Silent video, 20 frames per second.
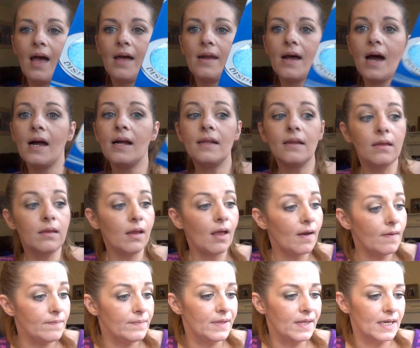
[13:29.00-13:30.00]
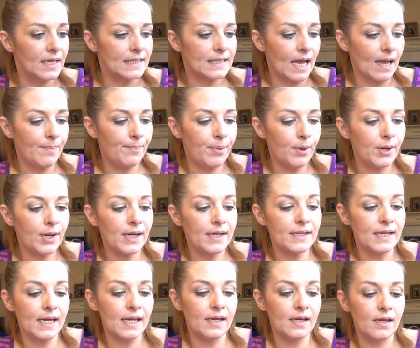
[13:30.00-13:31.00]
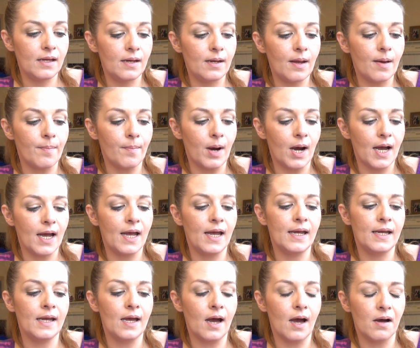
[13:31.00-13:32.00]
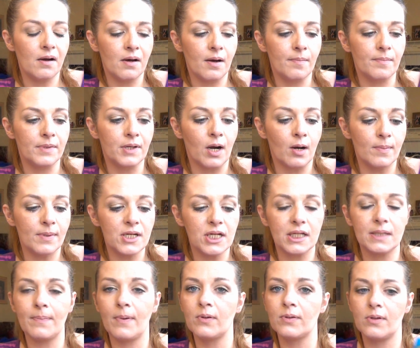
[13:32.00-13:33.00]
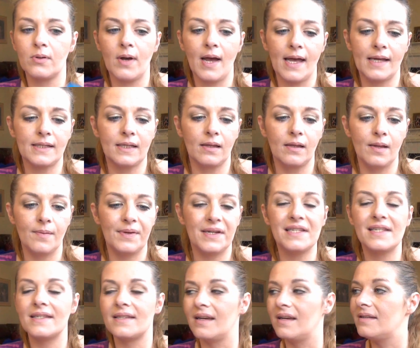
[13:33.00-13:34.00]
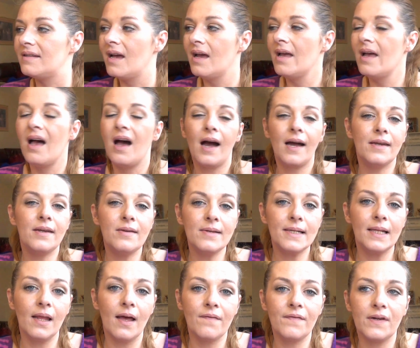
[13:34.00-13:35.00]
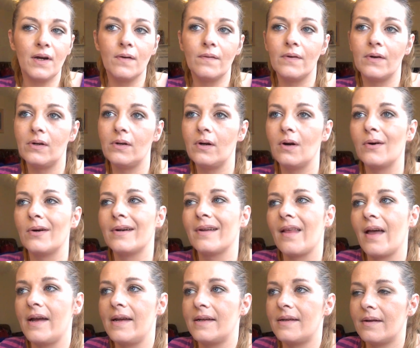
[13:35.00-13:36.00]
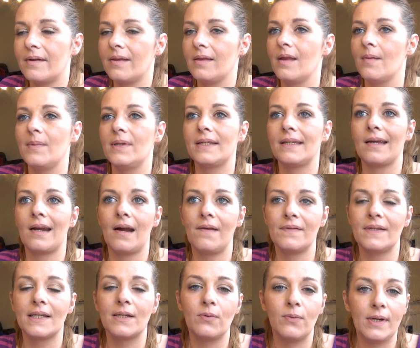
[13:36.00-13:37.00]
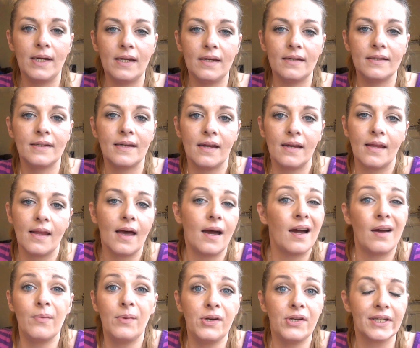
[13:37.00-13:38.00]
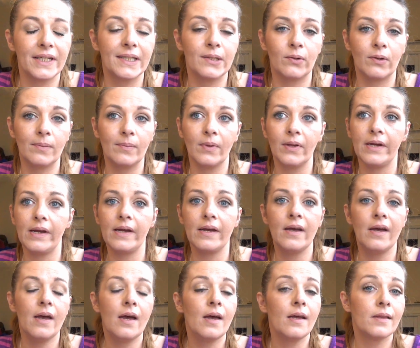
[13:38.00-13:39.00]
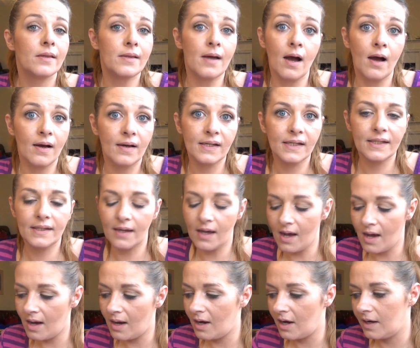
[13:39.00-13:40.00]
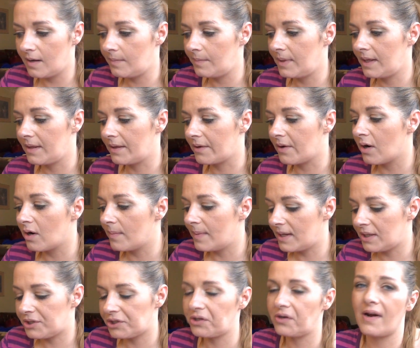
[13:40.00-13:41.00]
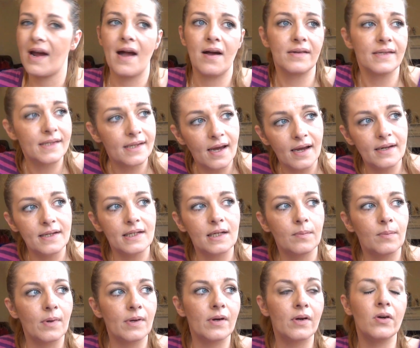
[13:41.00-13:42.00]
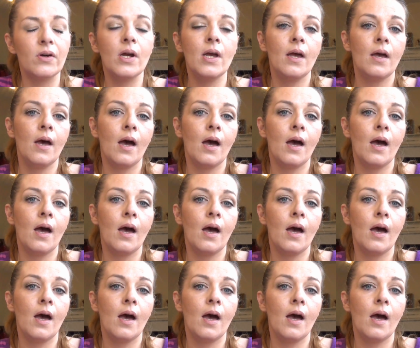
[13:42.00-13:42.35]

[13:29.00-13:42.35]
And I love this. I put it in my um, garbage disposal. It has a lemon scent. I use leftover or like lemons that I've squeezed and I would just normally toss um, in the garbage or outside somewhere.